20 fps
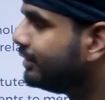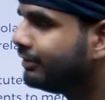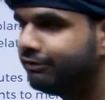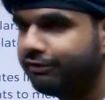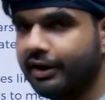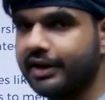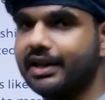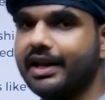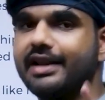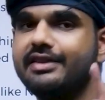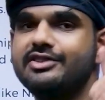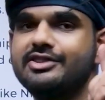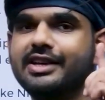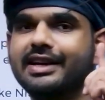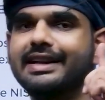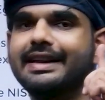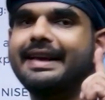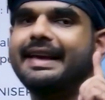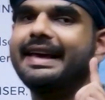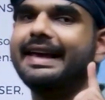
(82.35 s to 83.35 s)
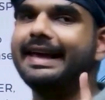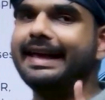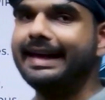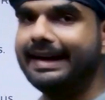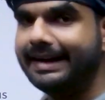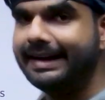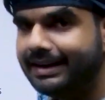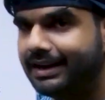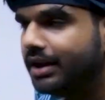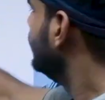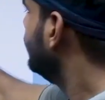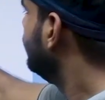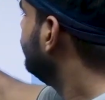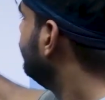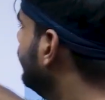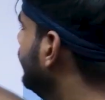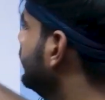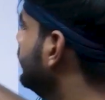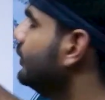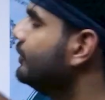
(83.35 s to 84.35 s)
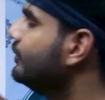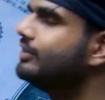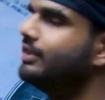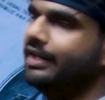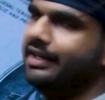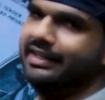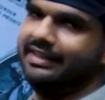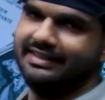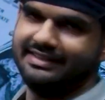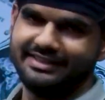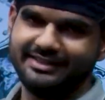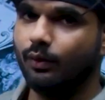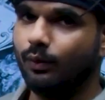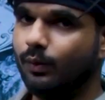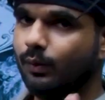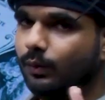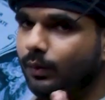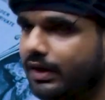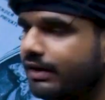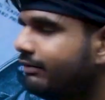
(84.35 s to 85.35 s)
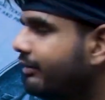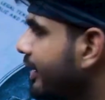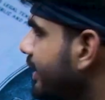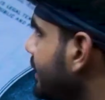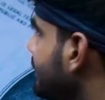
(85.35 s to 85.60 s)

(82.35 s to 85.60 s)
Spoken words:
financial aid for your studies. One very